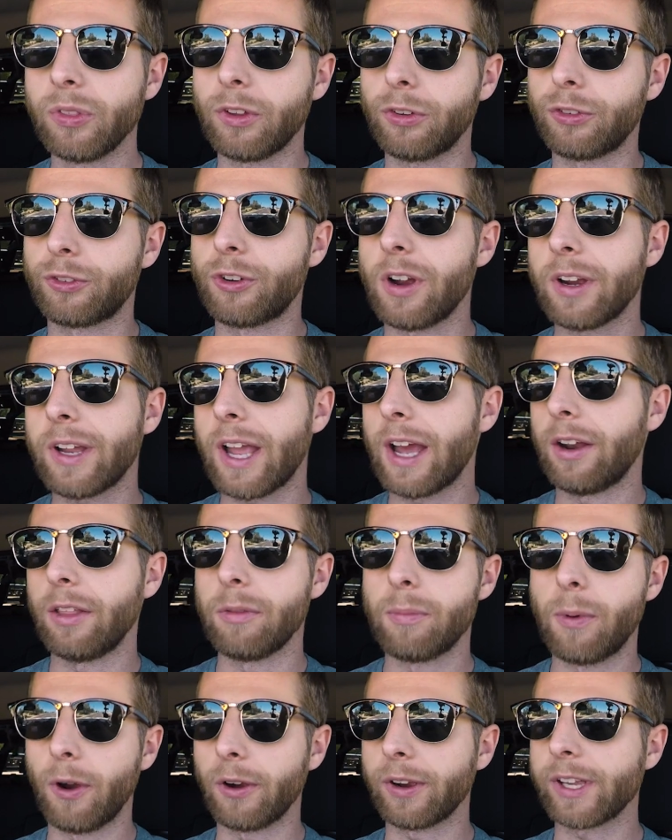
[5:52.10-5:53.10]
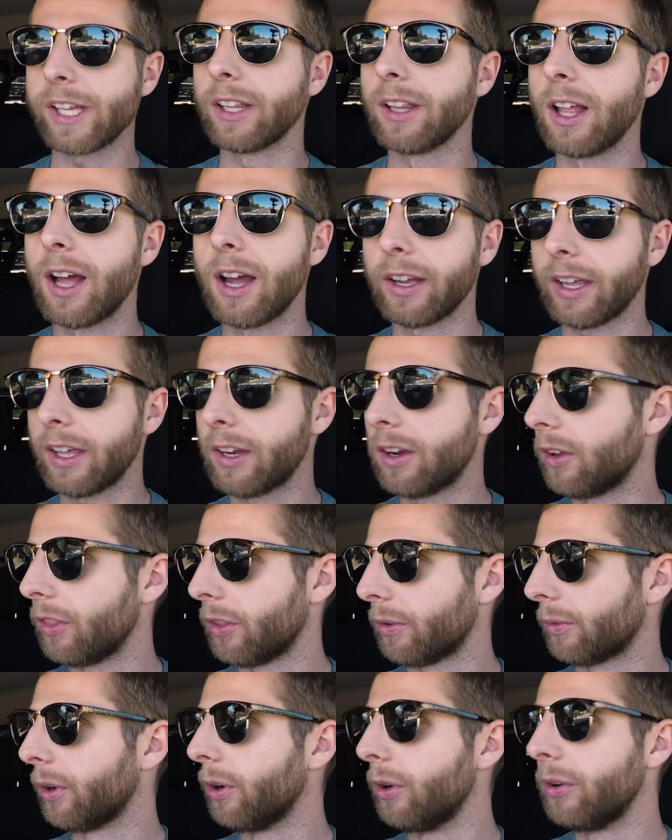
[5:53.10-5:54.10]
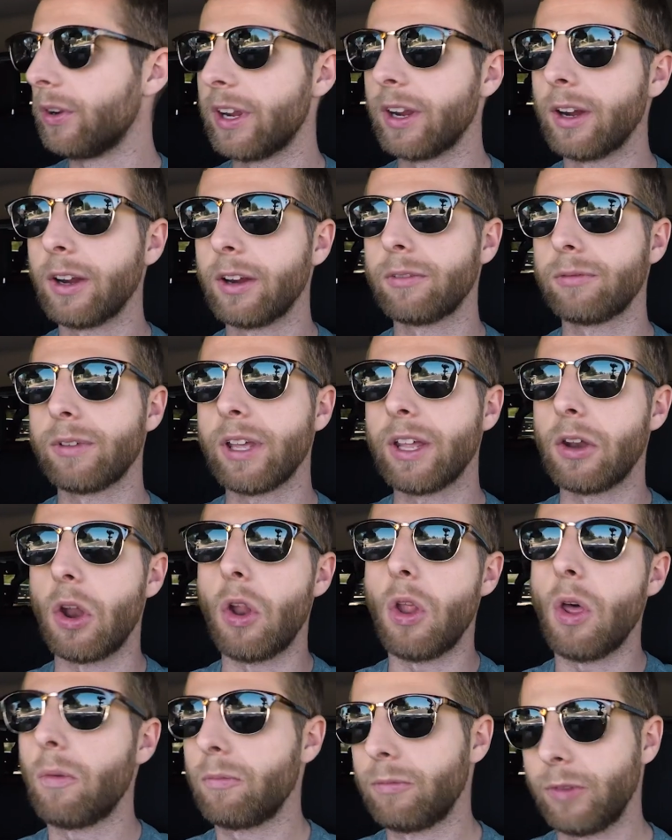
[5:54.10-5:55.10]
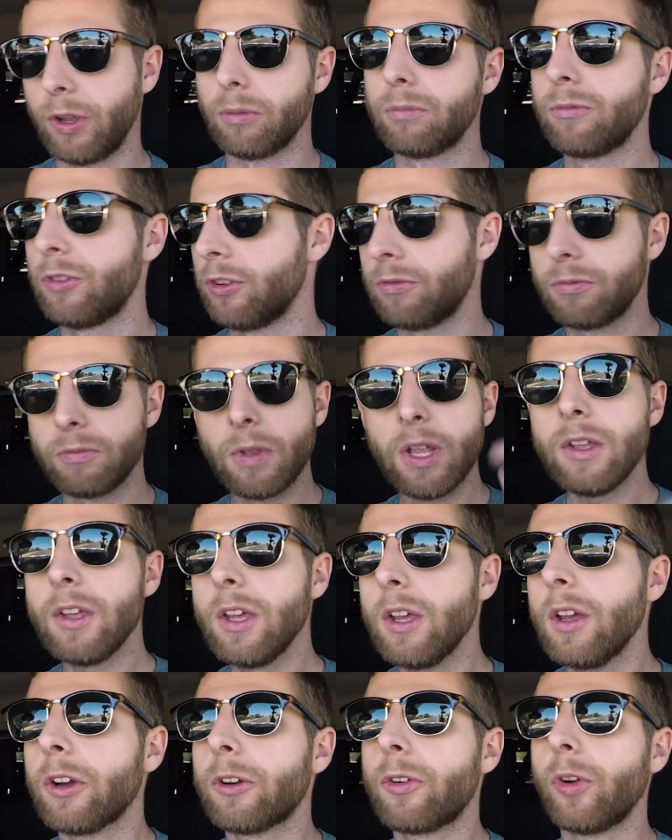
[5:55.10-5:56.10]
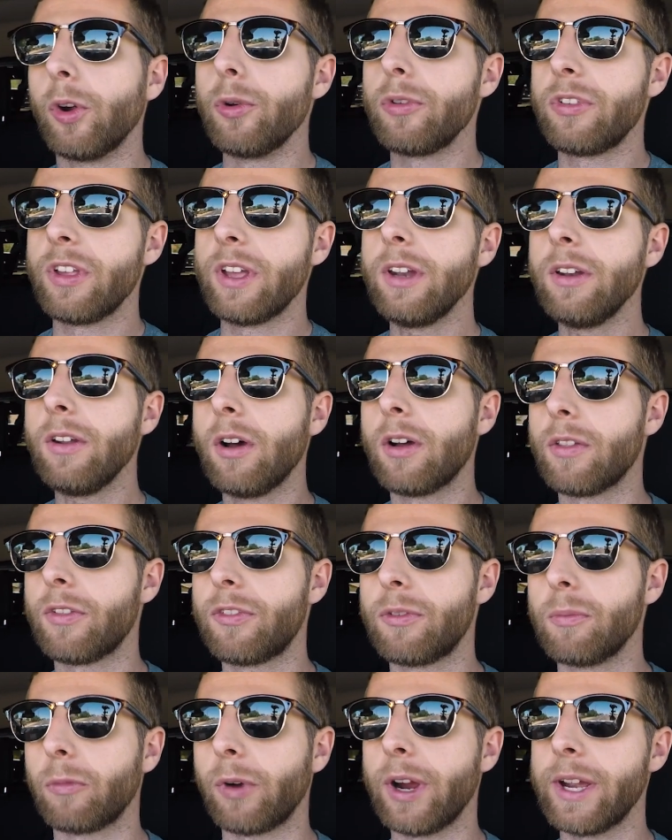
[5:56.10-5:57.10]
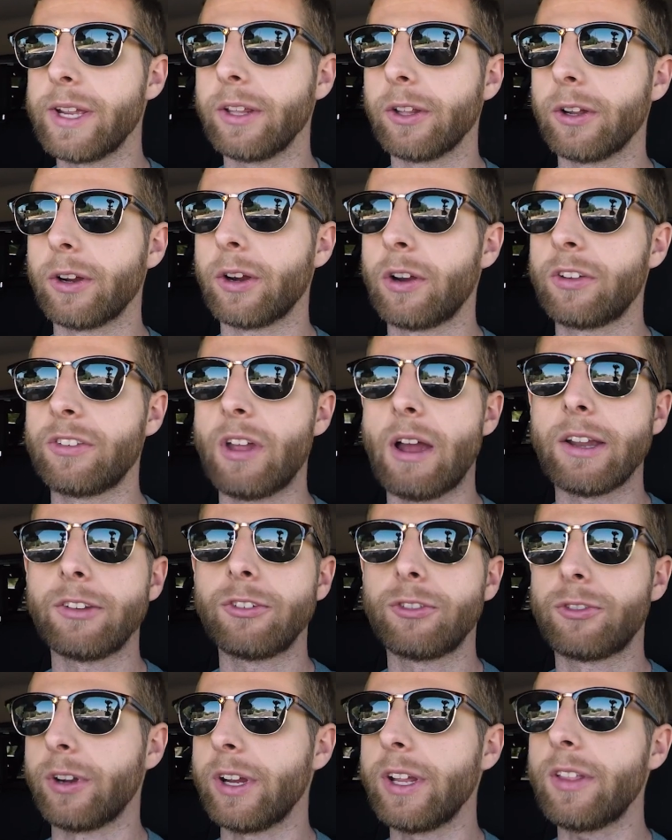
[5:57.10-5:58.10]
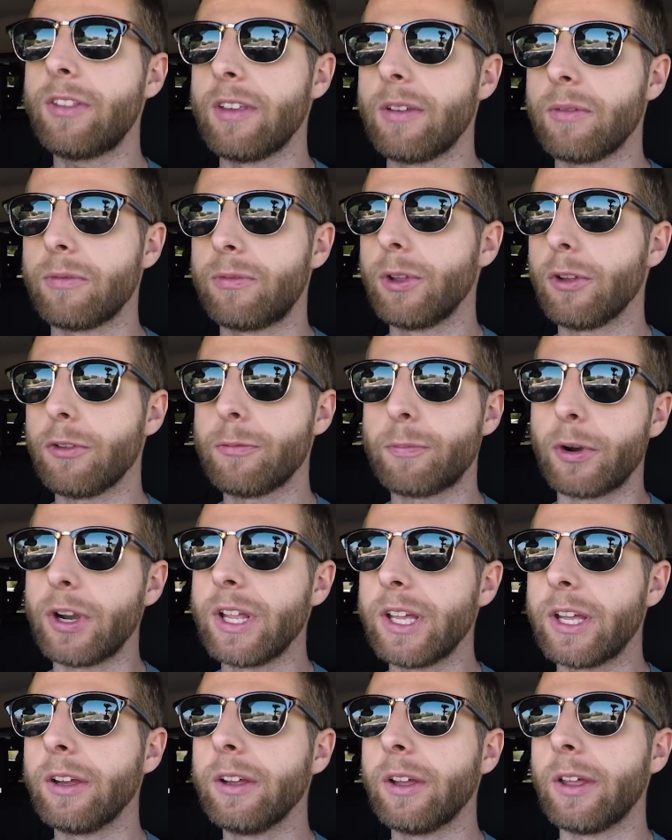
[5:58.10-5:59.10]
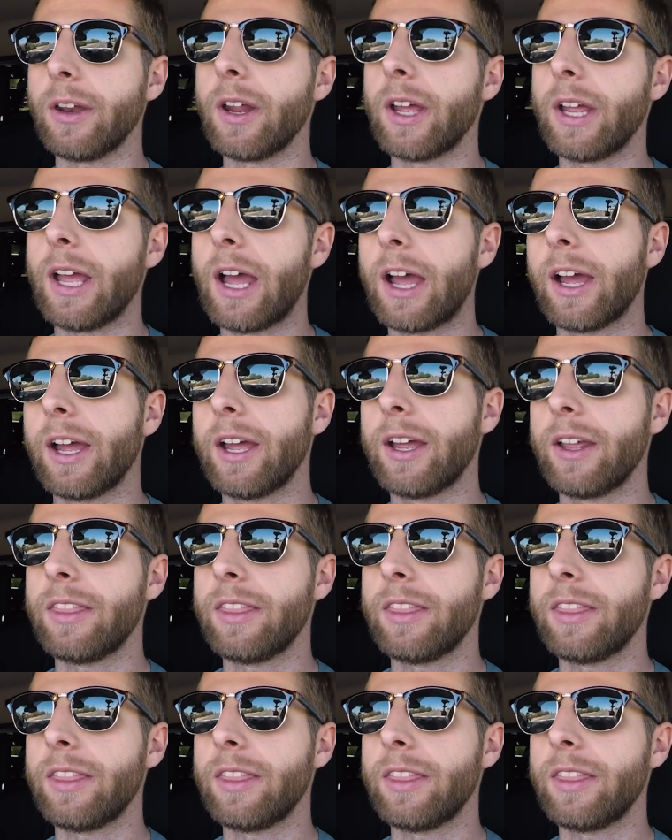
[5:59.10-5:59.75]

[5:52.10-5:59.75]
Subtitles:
this truck out of the parking lot, getting on the road here, getting, just cruising on some regular side streets, it feels pretty good. I